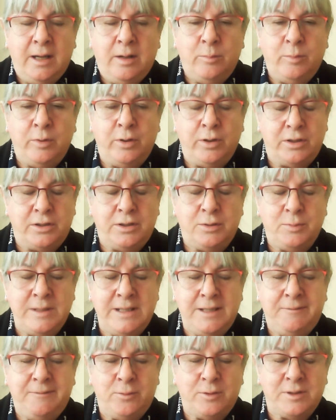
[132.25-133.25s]
work
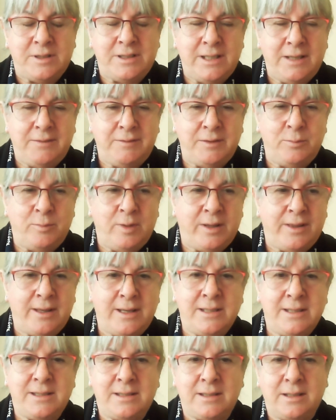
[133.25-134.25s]
24/7 with
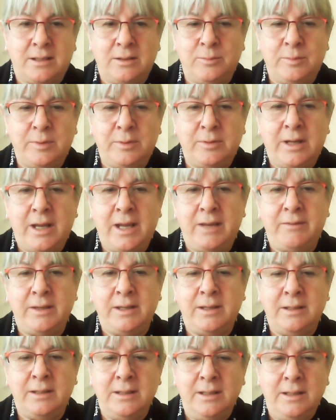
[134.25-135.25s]
us, so we were
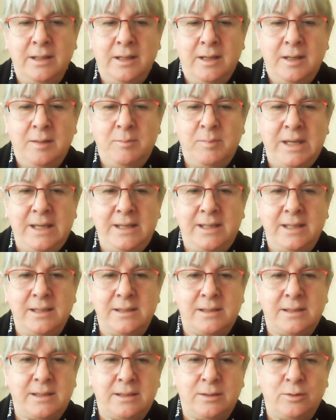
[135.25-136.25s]
having
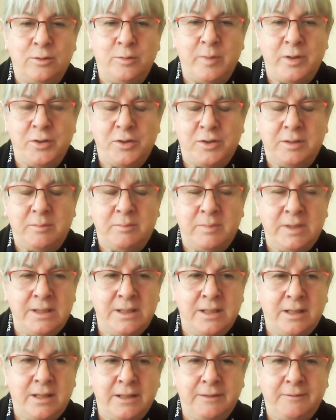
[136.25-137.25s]
meetings almost at
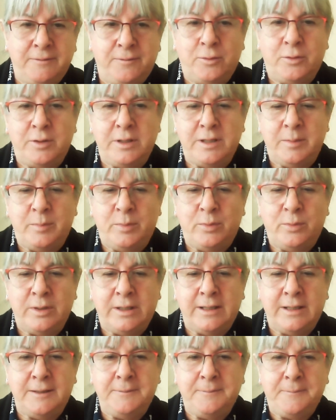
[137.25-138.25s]
midnight, 4 in the
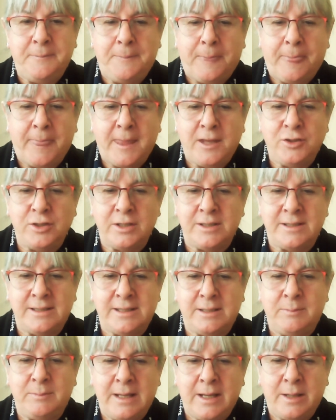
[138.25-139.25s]
morning, just
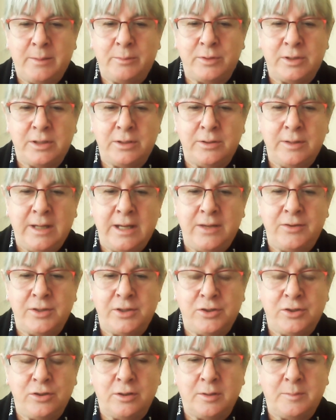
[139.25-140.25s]
to be able to get
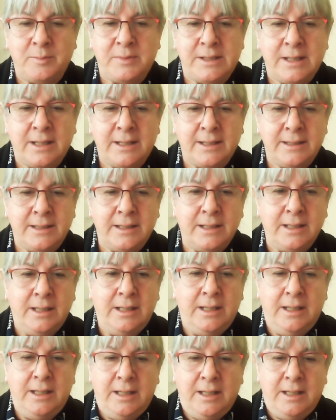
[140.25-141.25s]
this job done.
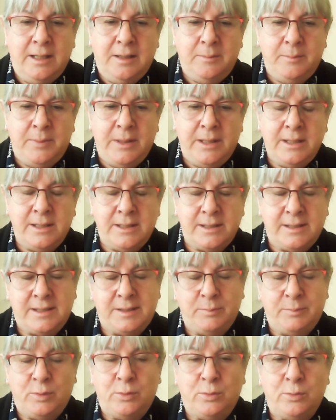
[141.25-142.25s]
Being a
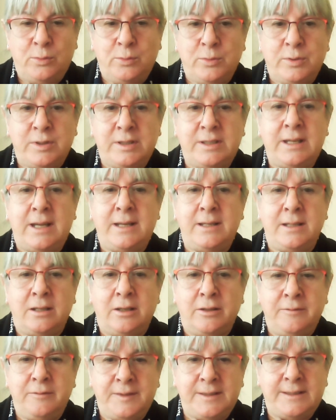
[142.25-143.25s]
small
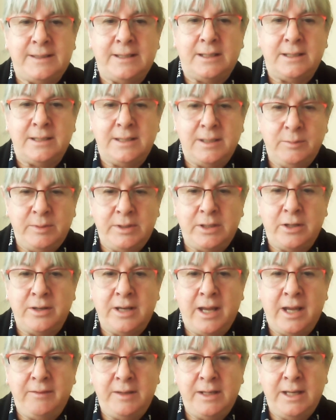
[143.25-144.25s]
standalone facility, we don't
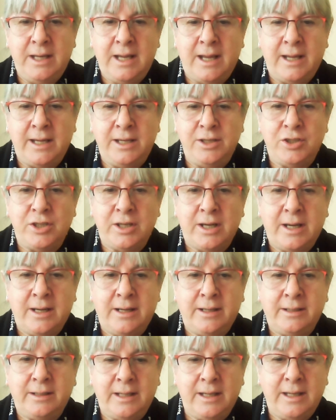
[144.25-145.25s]
have any
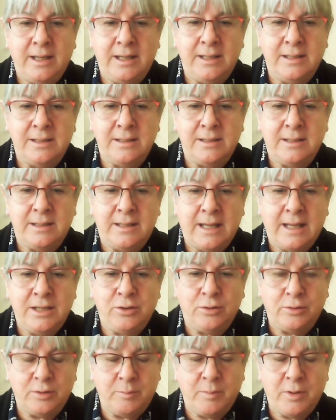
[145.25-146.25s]
HR, and they
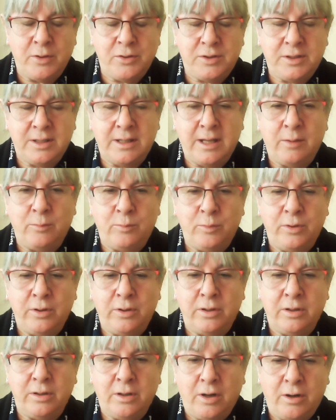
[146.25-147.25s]
took most of that
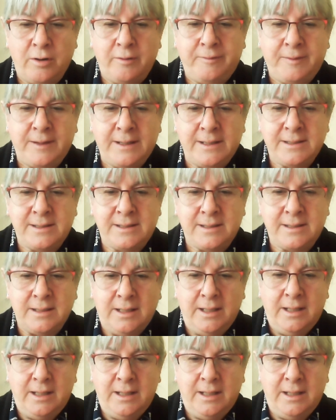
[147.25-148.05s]
work off us.